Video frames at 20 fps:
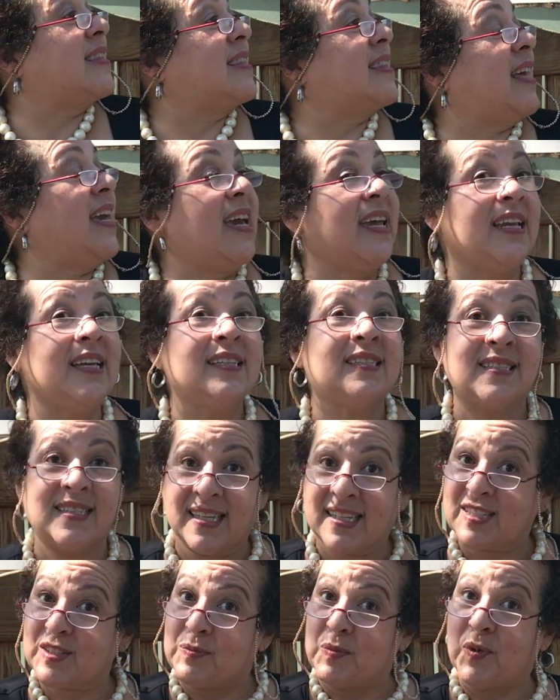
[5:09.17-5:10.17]

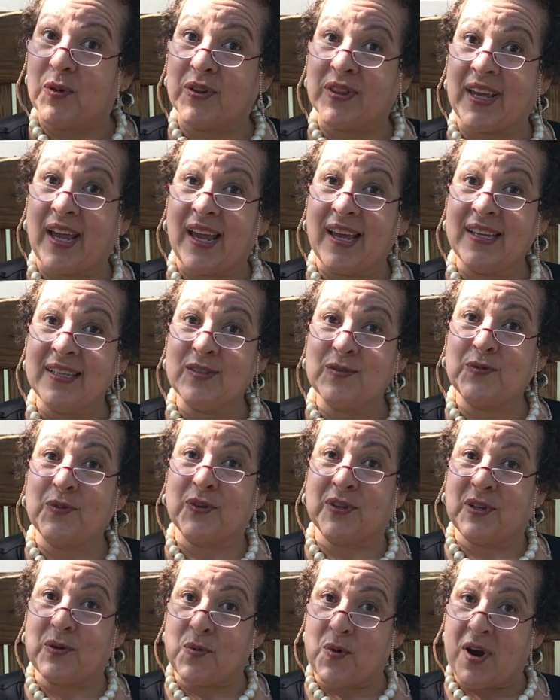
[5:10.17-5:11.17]
36 more days
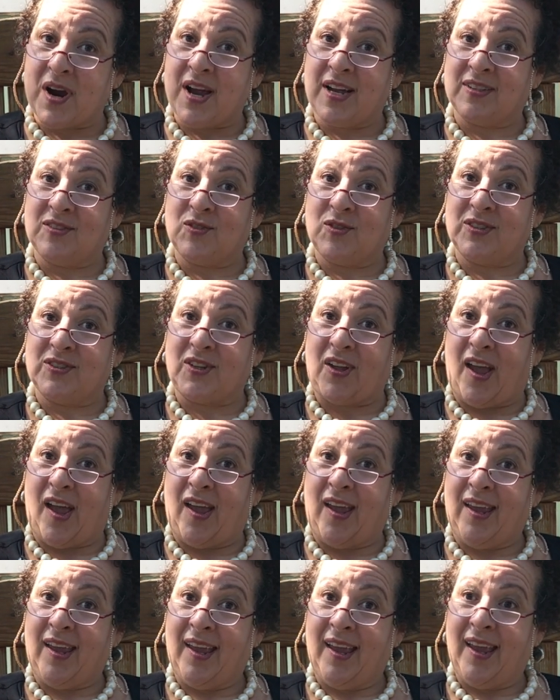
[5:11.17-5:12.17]
for the 100
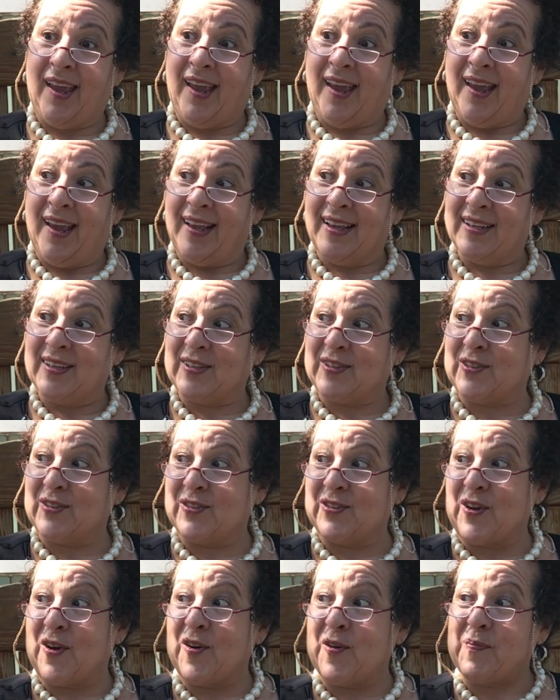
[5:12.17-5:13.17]
day.
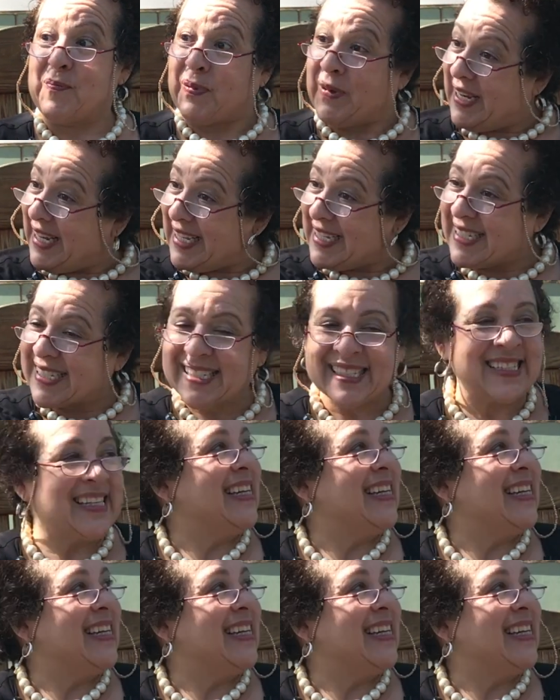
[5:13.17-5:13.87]
So please